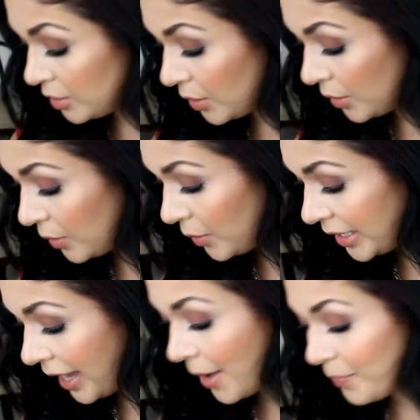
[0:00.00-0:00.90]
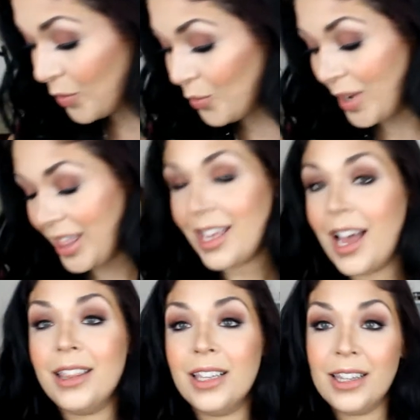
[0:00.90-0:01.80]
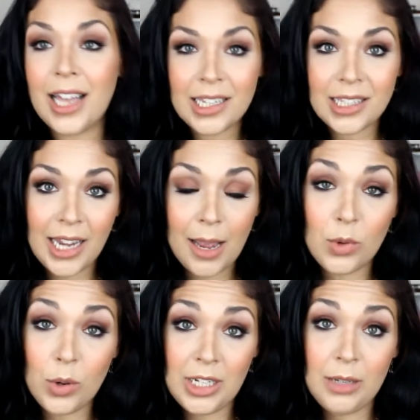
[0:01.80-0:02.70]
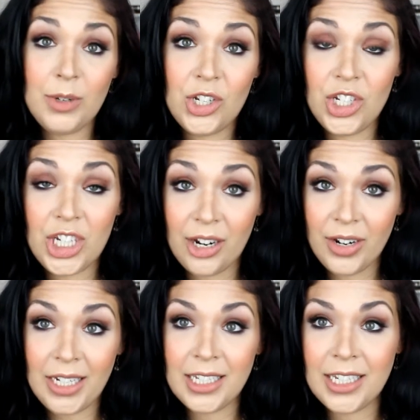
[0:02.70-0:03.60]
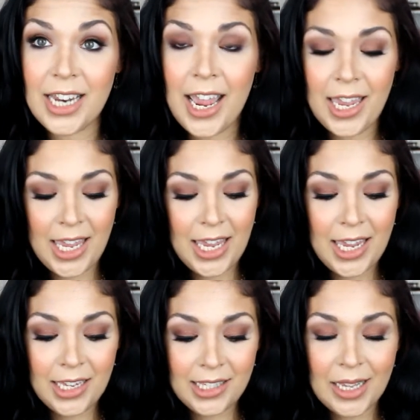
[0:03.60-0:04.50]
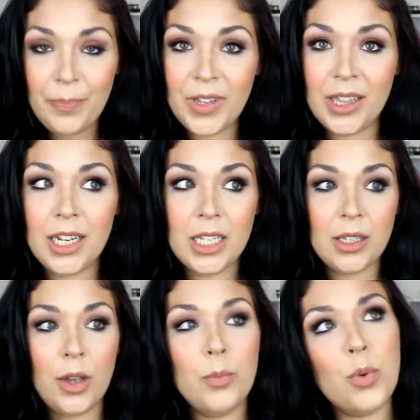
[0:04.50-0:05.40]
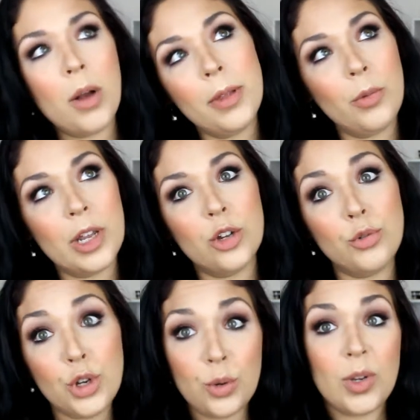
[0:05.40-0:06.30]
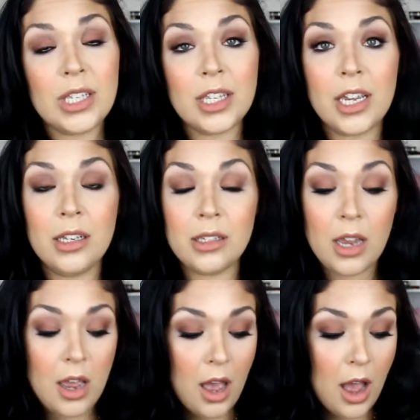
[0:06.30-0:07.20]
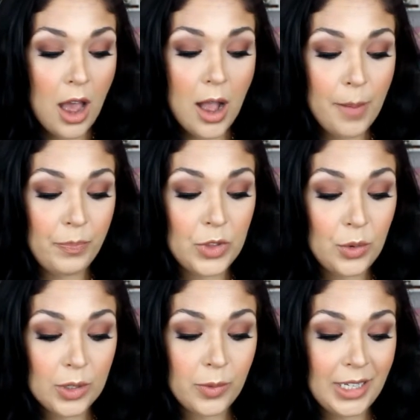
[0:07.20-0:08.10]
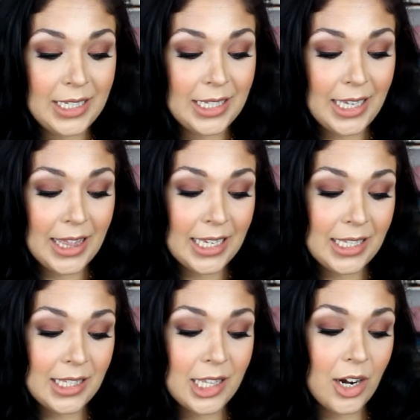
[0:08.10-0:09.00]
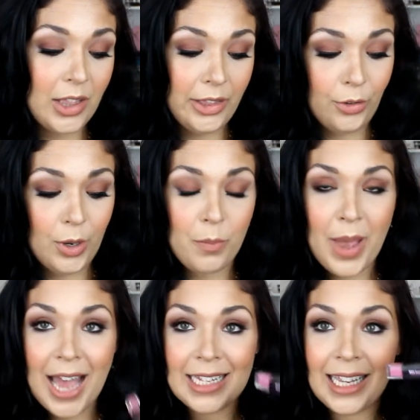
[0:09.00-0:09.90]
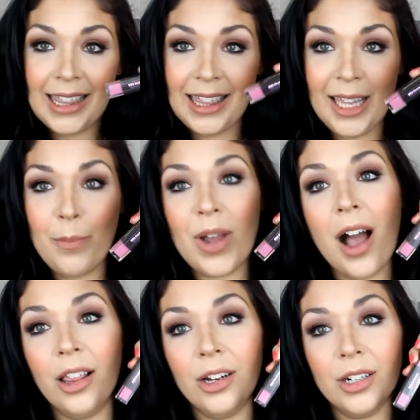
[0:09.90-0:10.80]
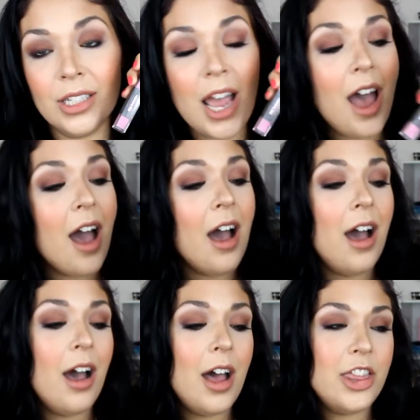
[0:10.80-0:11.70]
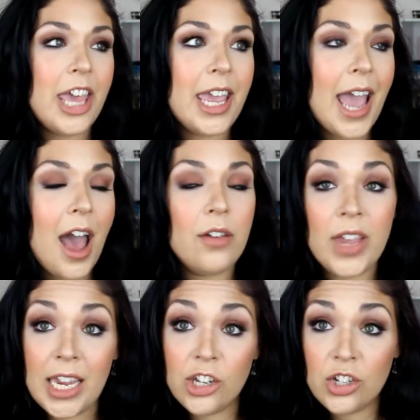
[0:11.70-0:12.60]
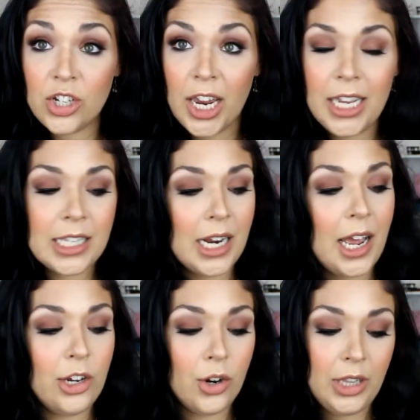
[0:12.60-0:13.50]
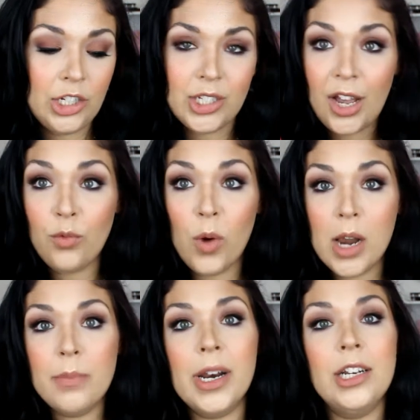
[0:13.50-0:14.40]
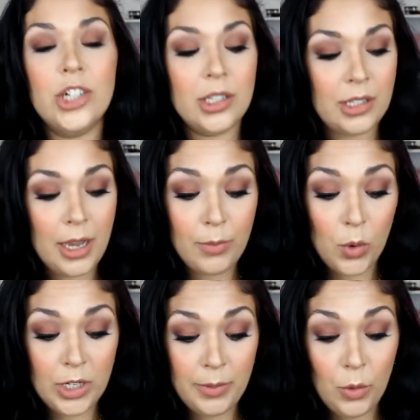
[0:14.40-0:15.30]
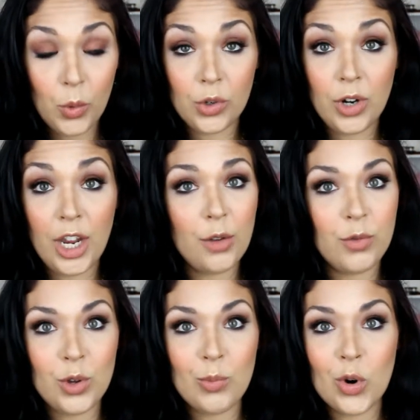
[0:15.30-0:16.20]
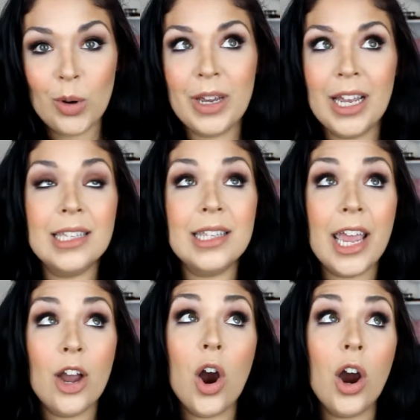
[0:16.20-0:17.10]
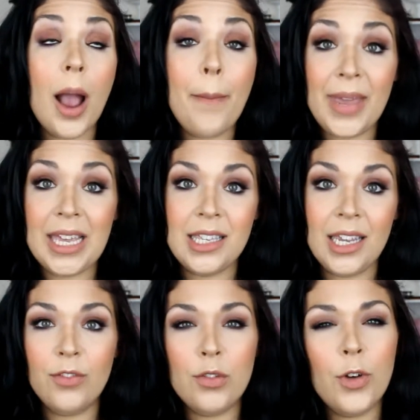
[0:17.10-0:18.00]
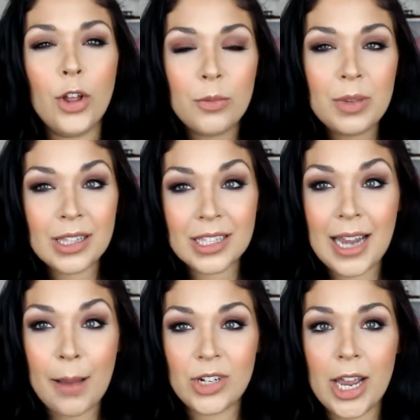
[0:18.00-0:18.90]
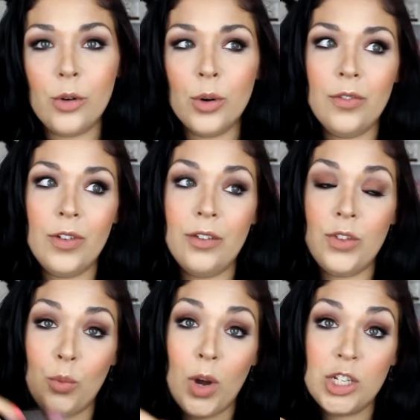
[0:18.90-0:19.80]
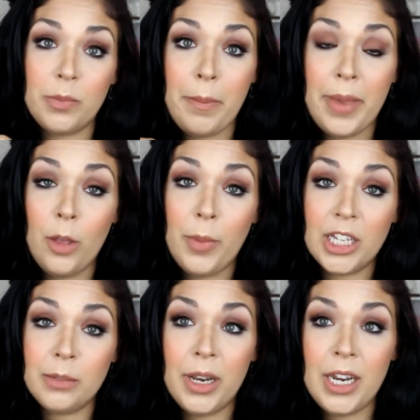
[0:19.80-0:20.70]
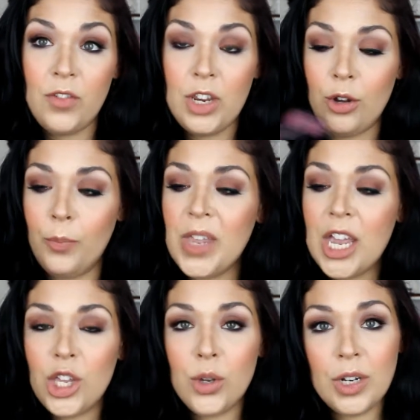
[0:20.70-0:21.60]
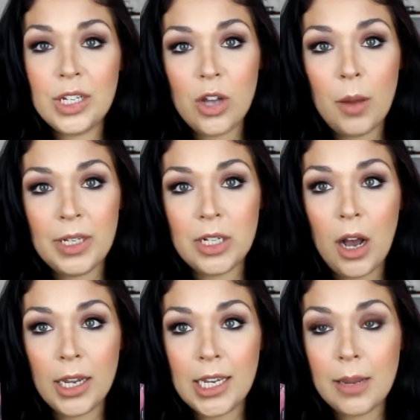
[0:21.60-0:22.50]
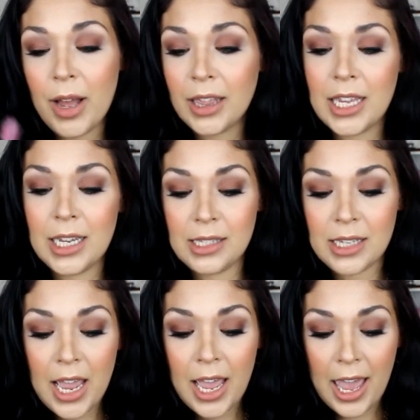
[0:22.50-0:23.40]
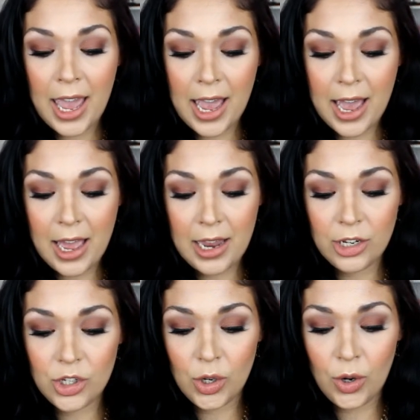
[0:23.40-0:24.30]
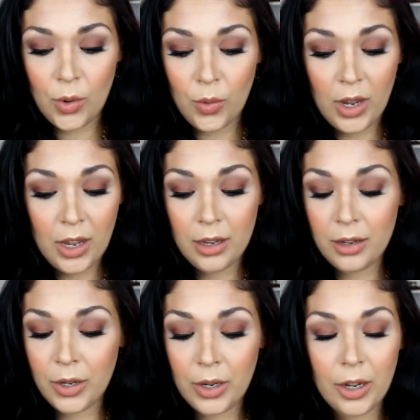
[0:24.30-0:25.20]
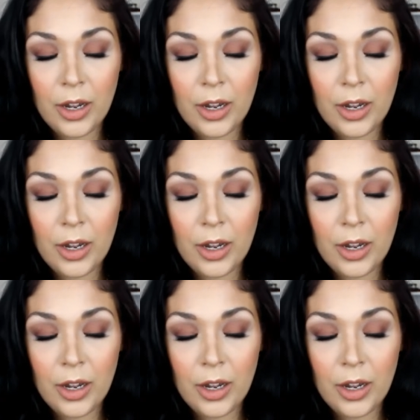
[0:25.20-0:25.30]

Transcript: so yeah, with that, the last thing I'm going to be sharing today is something that is probably one of their newest things, um, newest releases, and this is their Liquid Matte Lip Colors. Uh, they have eight shades, and I currently just have one, but I just am going to be ordering a few more because they are amazing. If you follow me on Snapchat, or even if you watched my Mailbox Monday video, you already saw me talking about this, and so... Uh,